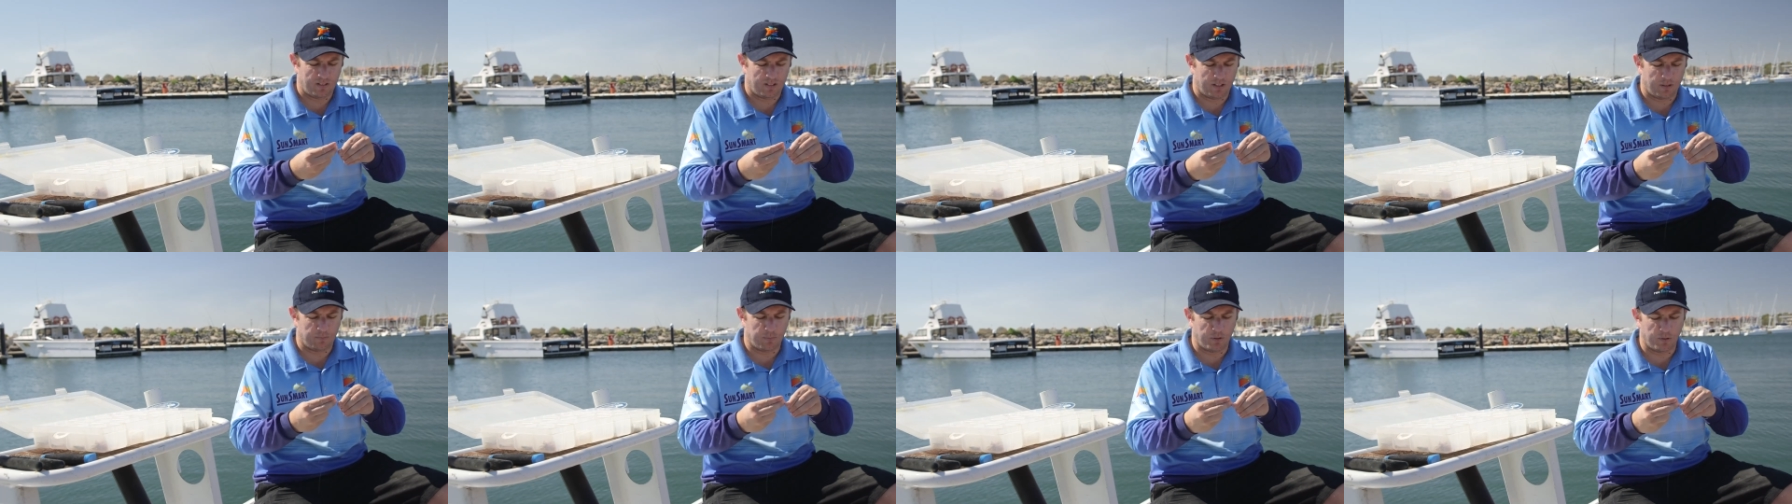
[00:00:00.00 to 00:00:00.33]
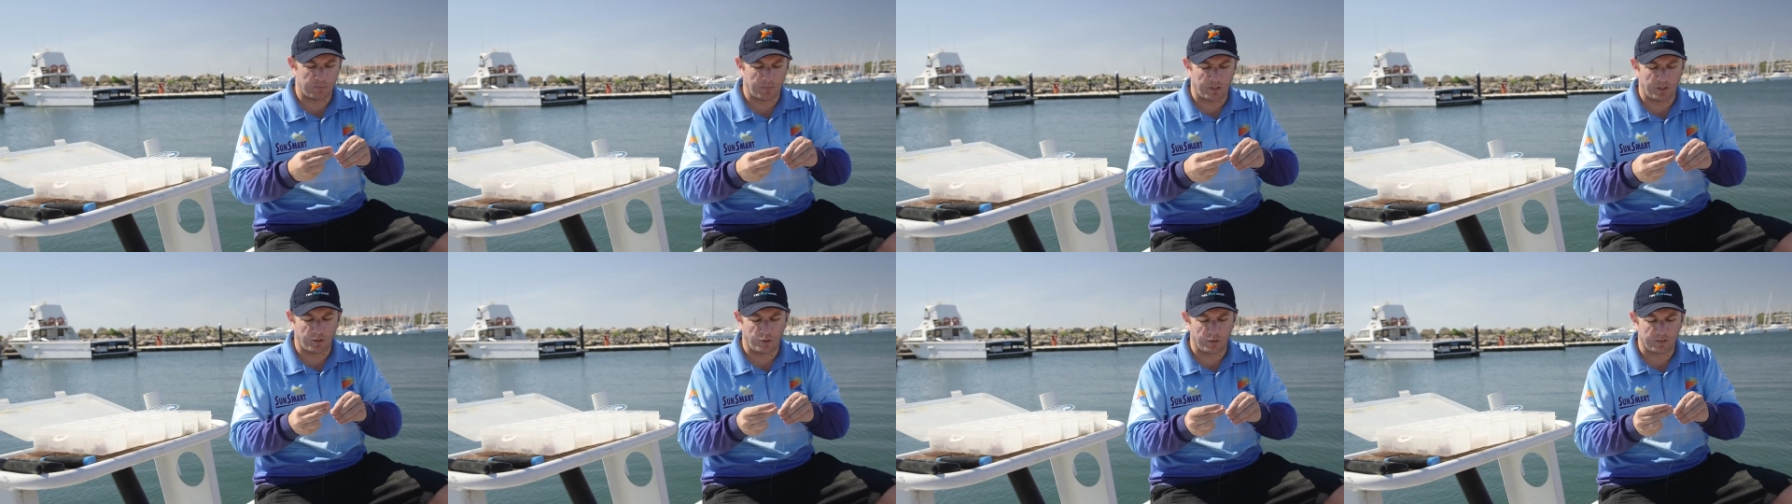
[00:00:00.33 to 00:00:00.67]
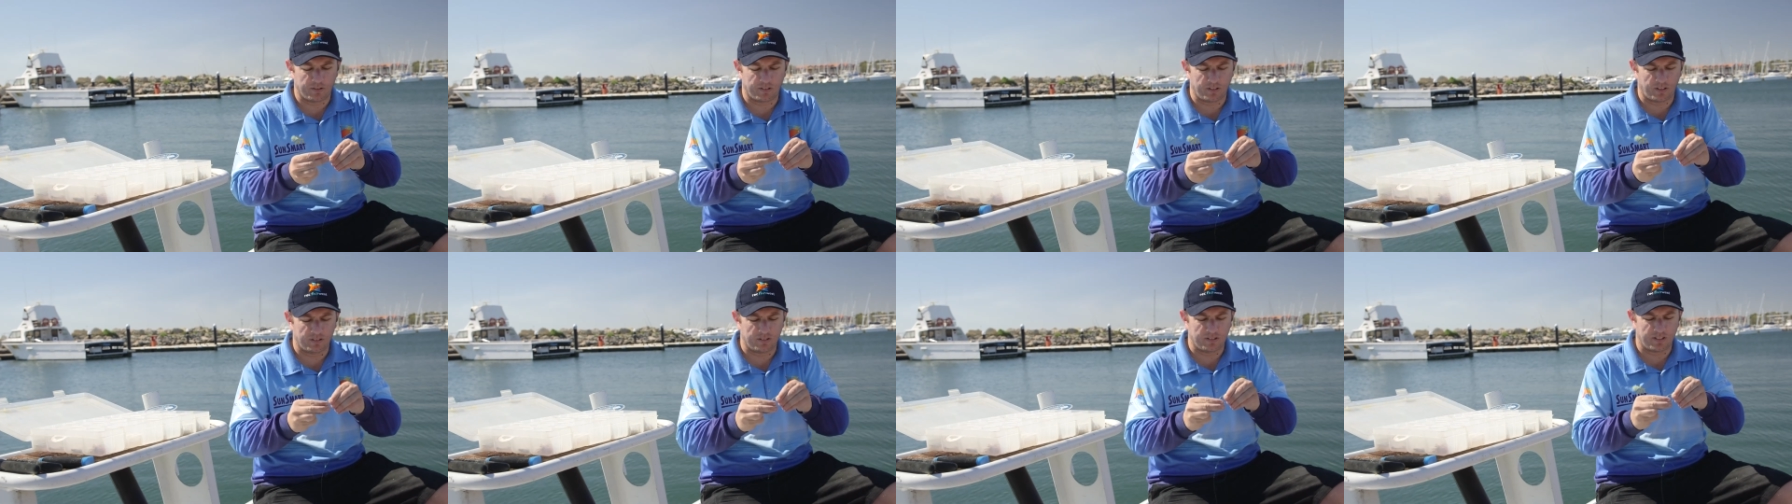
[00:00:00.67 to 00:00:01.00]
I'll put my
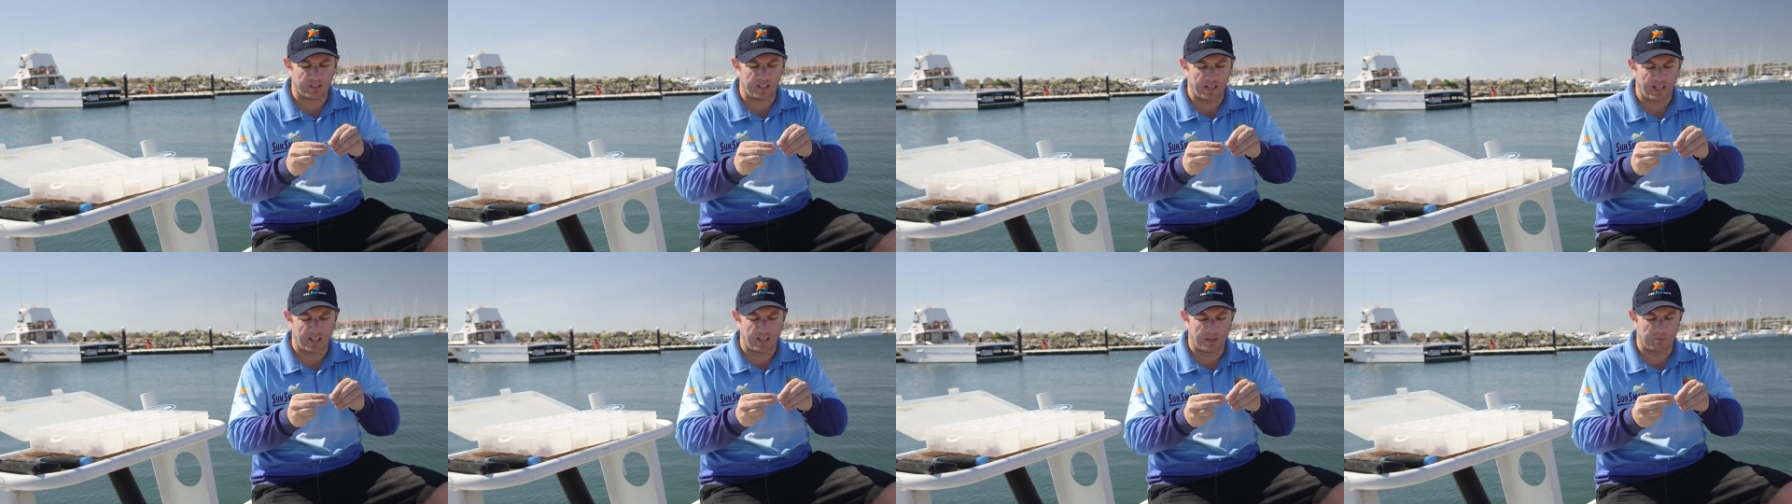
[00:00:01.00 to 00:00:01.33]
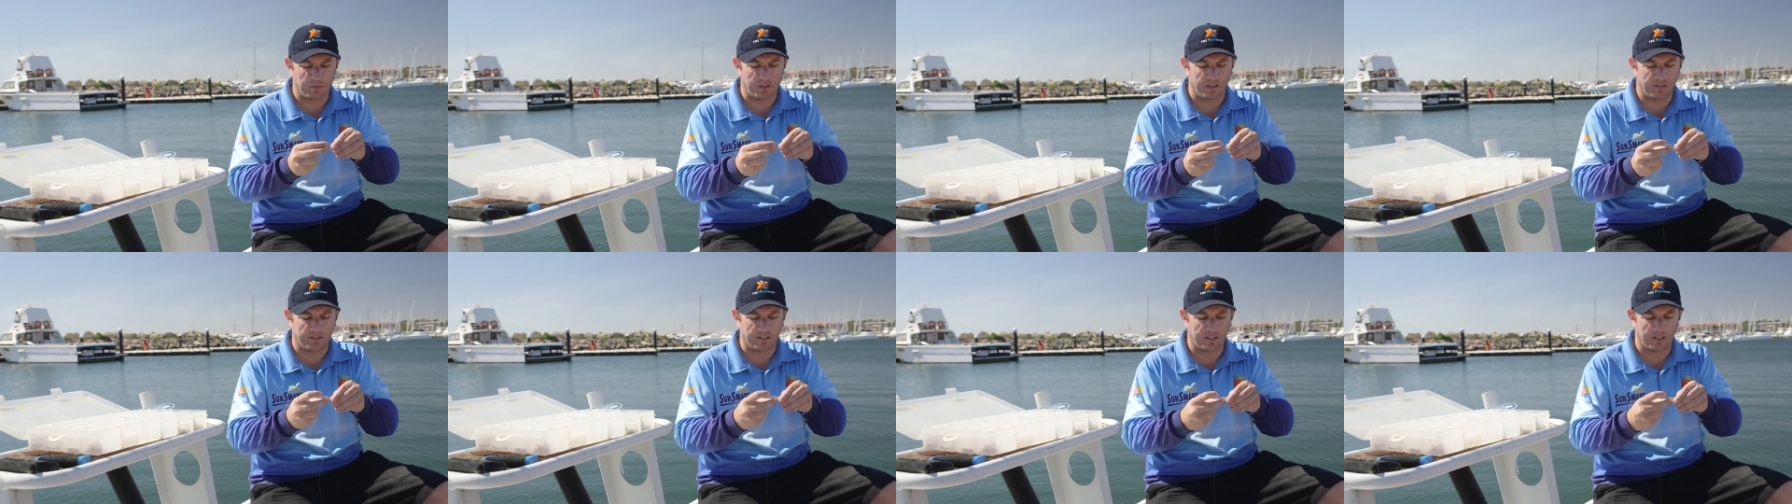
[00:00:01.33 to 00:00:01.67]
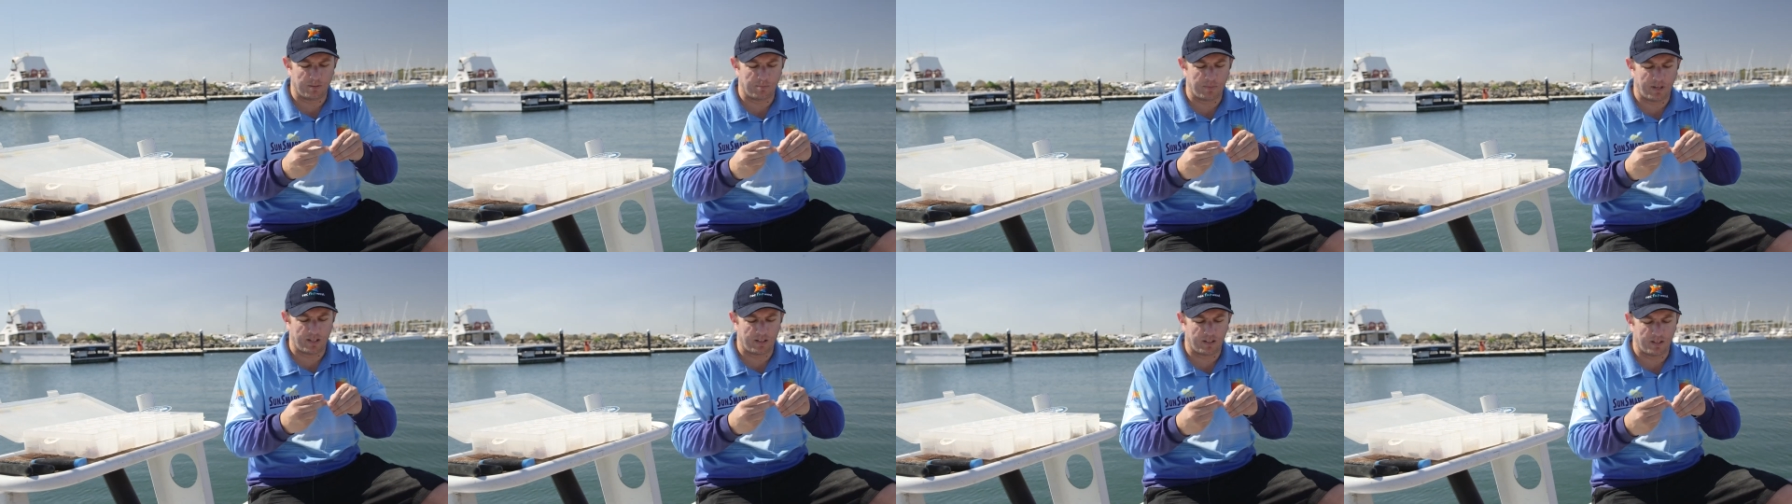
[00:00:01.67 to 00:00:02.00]
hooks on. Today I'm using
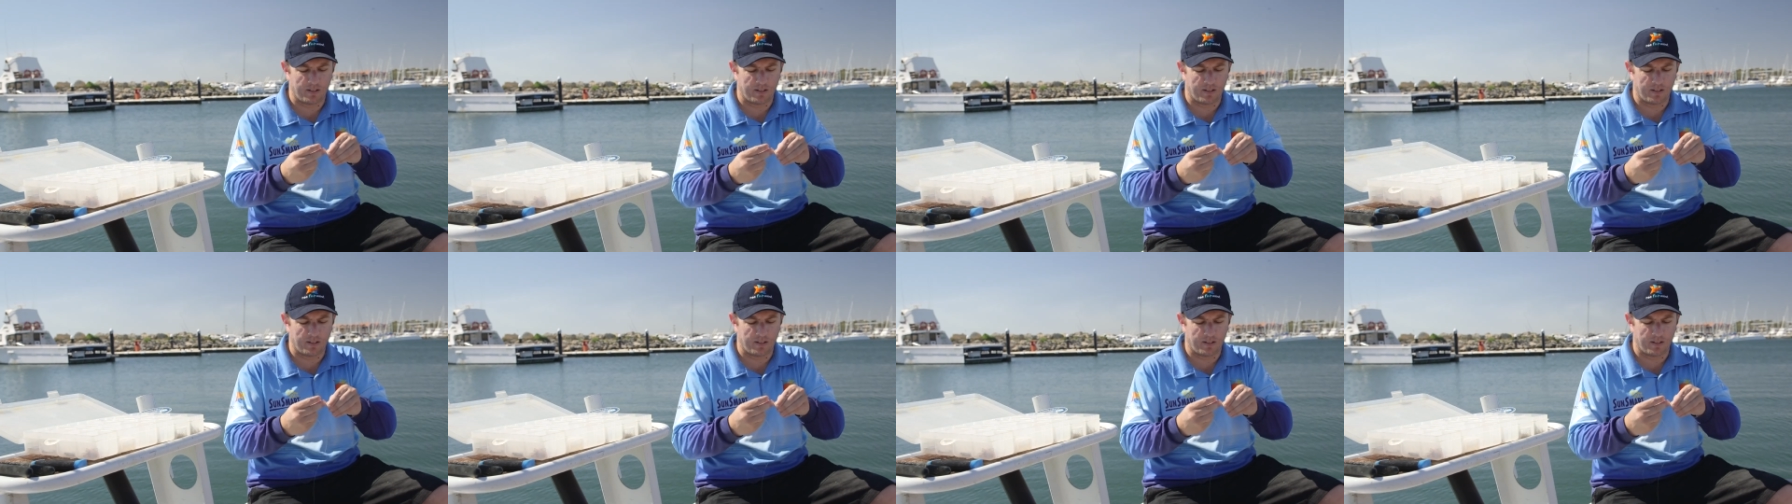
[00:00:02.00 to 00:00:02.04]
about